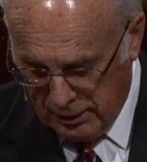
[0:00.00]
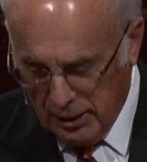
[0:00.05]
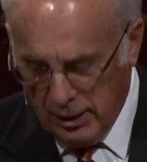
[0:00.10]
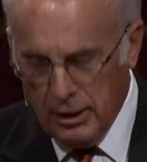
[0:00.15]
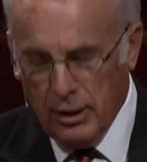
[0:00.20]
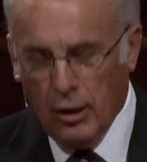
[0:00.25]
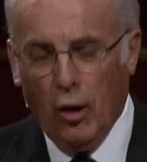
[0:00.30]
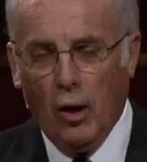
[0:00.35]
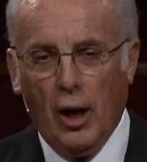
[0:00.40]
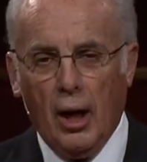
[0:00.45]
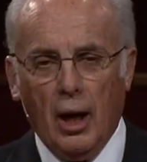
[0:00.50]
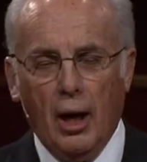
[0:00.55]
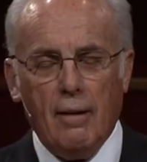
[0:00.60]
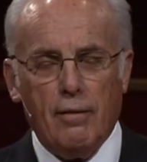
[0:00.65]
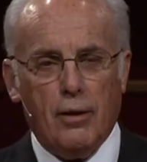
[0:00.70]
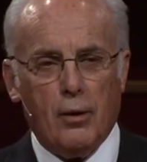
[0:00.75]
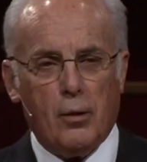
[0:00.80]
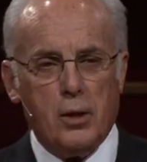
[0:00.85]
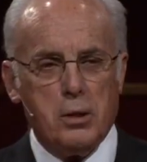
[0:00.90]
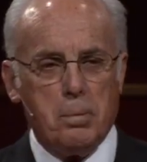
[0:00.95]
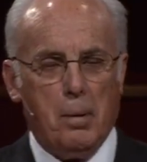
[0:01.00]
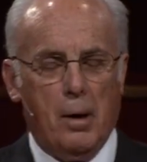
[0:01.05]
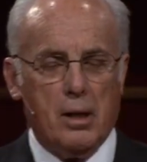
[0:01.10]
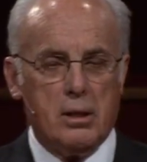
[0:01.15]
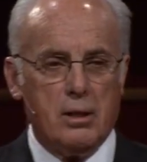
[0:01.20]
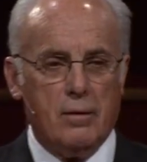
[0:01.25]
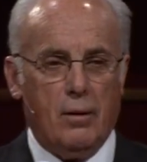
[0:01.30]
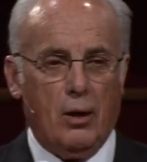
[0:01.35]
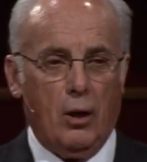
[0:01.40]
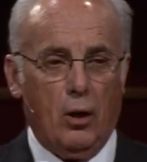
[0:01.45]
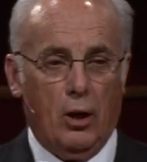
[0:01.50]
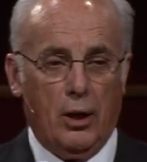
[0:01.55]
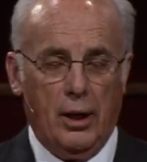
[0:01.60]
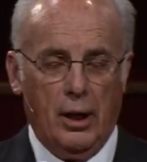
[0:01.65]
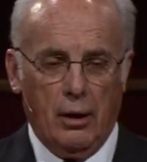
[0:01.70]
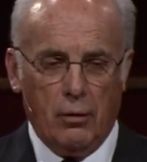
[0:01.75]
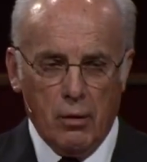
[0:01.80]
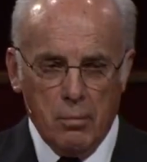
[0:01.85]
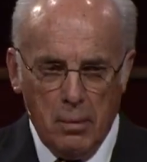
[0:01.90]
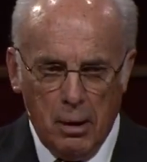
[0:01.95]
You know, I love the response of our Lord.
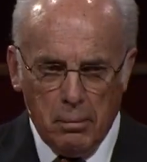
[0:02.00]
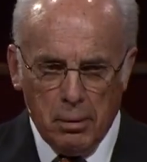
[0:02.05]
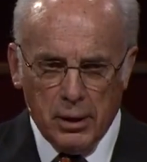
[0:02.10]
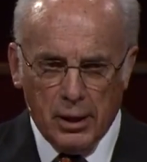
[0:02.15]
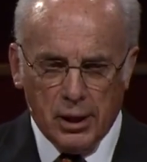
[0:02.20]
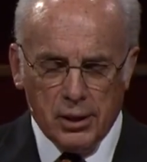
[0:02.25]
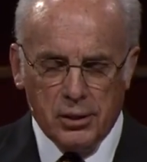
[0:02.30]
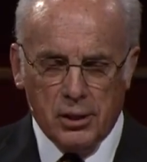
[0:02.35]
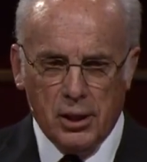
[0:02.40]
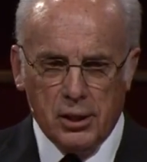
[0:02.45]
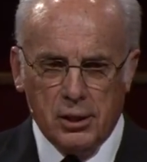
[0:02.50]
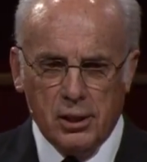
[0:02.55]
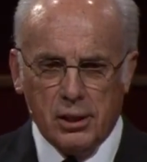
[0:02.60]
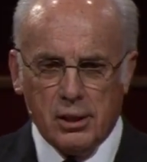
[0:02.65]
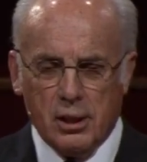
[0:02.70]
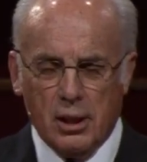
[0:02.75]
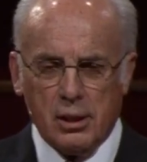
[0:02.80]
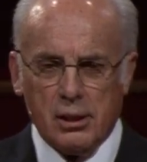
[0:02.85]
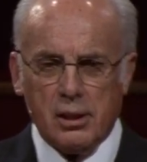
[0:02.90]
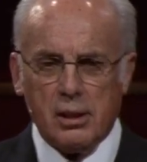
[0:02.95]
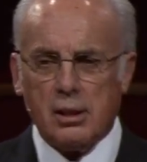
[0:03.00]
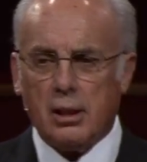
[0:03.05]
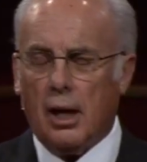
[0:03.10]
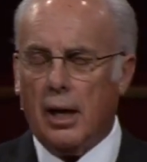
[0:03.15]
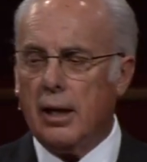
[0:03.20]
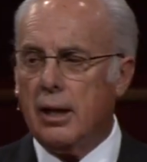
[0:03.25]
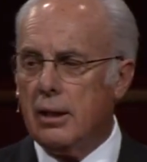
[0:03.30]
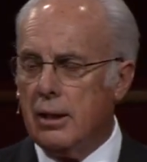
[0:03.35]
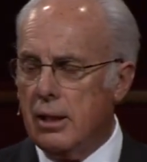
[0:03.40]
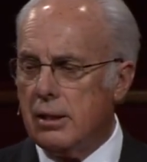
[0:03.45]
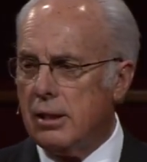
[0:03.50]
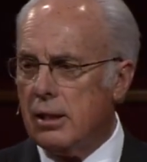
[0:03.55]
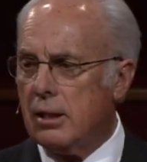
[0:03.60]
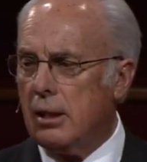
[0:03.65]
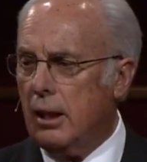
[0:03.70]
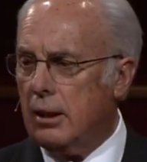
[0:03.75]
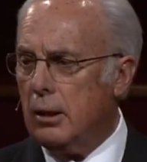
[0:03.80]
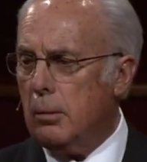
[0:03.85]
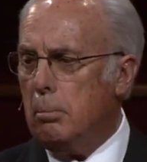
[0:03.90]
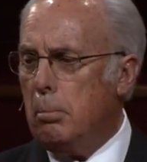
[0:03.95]
Now, remember this. This is, this is, like, this
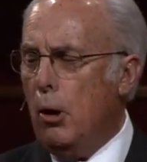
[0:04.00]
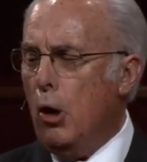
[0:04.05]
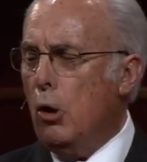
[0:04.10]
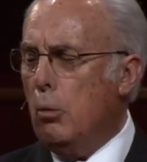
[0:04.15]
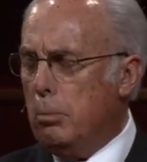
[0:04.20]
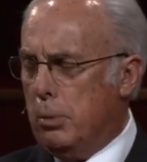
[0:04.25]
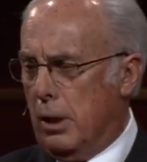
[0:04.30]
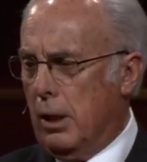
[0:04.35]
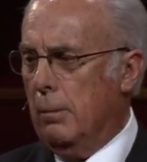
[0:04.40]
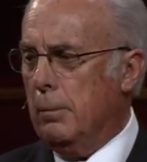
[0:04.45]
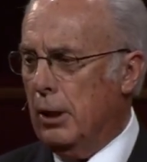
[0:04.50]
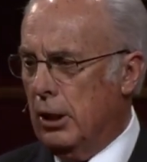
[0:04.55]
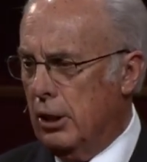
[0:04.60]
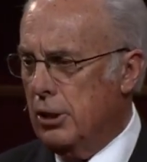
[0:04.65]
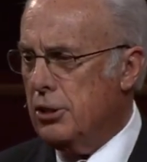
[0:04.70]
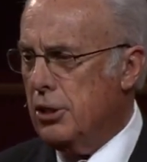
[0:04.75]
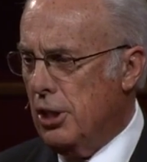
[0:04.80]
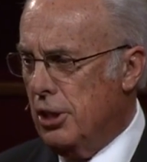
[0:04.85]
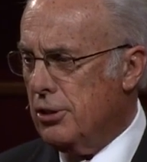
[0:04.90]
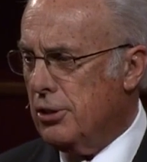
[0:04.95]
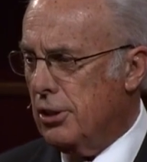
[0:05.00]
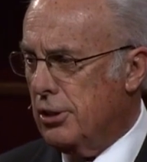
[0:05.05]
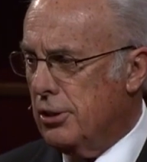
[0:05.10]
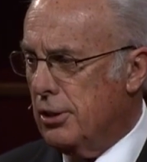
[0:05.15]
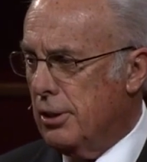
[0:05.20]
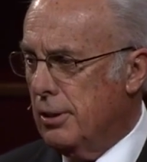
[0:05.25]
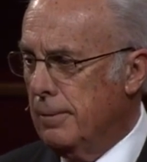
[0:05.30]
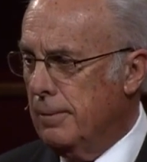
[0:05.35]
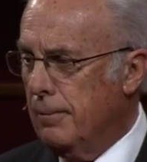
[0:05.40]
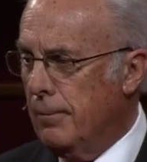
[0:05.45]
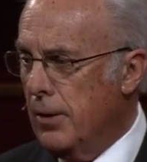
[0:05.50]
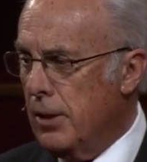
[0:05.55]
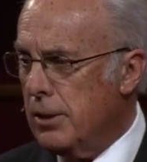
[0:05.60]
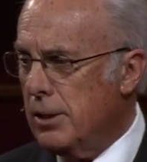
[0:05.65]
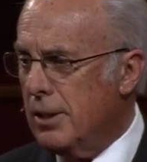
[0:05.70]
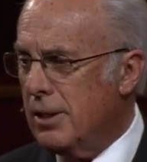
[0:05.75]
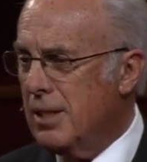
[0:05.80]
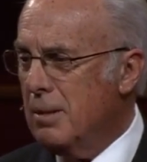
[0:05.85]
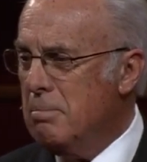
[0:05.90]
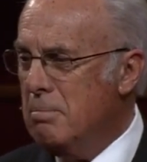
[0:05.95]
is like the Pope coming to Jesus.
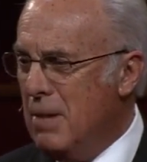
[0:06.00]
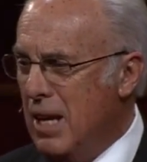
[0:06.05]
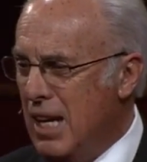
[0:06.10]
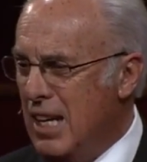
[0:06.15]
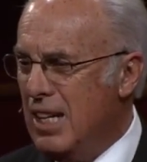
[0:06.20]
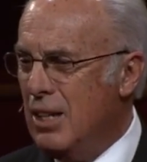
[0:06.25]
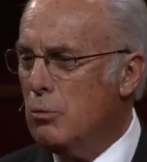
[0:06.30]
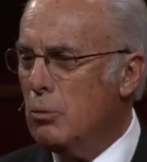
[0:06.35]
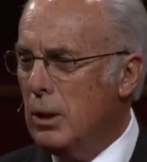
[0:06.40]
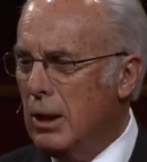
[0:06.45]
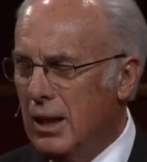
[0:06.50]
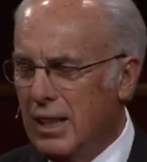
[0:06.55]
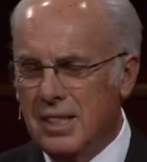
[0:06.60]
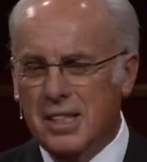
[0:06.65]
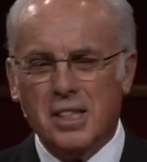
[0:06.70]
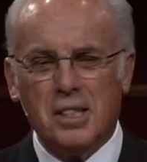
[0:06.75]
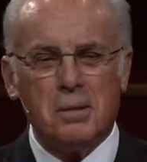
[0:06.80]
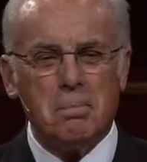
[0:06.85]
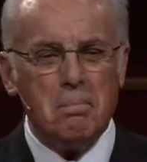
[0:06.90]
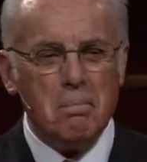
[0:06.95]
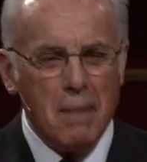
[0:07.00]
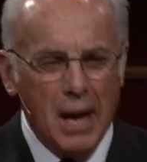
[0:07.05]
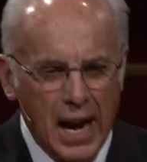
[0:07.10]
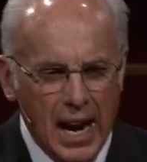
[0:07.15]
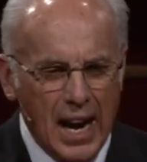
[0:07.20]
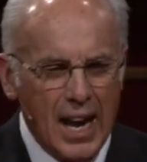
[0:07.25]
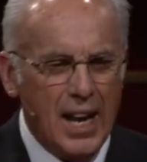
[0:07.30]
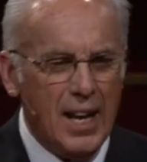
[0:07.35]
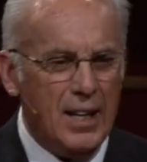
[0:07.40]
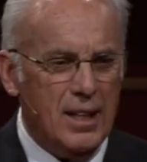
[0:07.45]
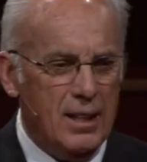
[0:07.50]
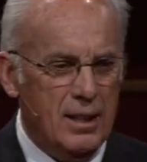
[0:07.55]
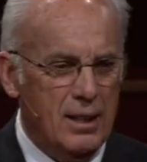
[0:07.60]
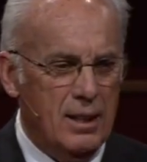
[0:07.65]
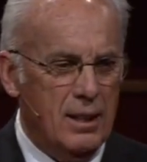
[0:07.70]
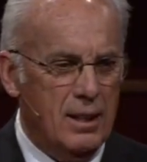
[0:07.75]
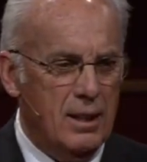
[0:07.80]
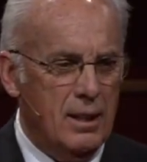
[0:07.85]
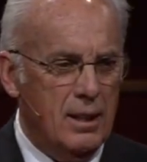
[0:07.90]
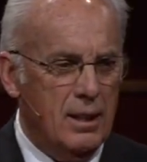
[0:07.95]
This is the main religious man
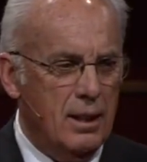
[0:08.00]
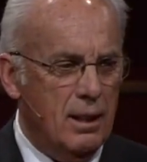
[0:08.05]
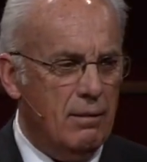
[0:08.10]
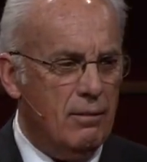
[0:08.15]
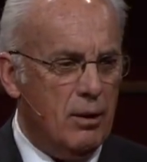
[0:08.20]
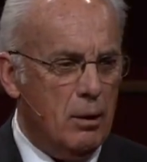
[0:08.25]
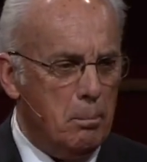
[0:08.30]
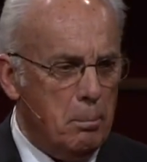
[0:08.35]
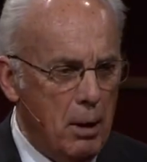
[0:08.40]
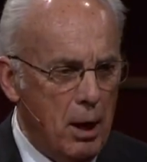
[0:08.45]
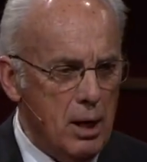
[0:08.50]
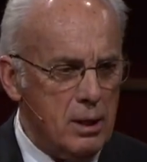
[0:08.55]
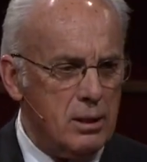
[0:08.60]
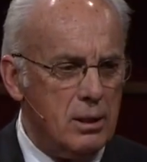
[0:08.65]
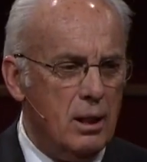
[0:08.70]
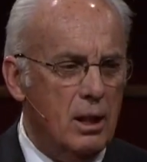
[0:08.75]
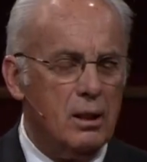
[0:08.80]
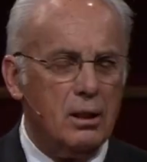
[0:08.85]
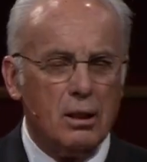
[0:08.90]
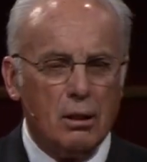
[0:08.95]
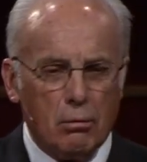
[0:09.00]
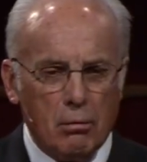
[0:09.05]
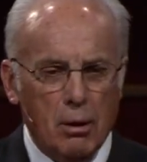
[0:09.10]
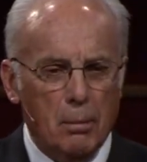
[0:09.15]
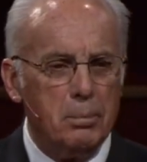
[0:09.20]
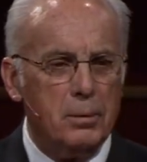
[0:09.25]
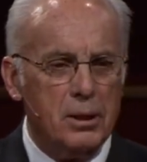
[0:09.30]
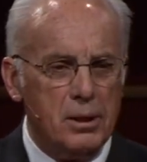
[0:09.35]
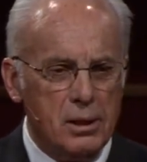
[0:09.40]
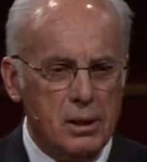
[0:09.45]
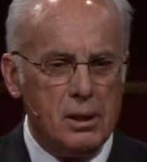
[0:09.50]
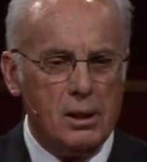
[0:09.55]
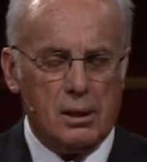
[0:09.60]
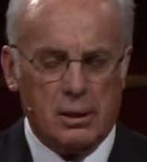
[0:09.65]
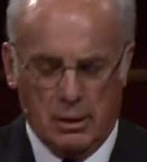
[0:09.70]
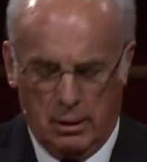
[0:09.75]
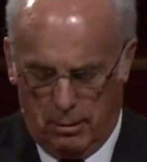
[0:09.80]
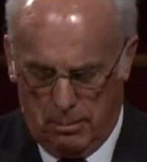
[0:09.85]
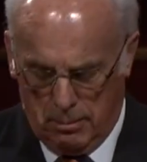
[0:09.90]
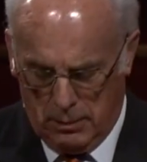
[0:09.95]
of an apostate, corrupted
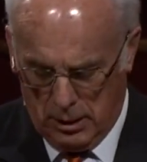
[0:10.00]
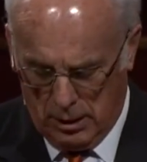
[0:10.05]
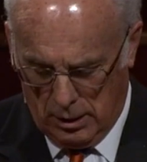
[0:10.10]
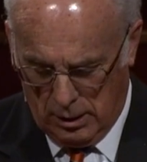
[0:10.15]
system.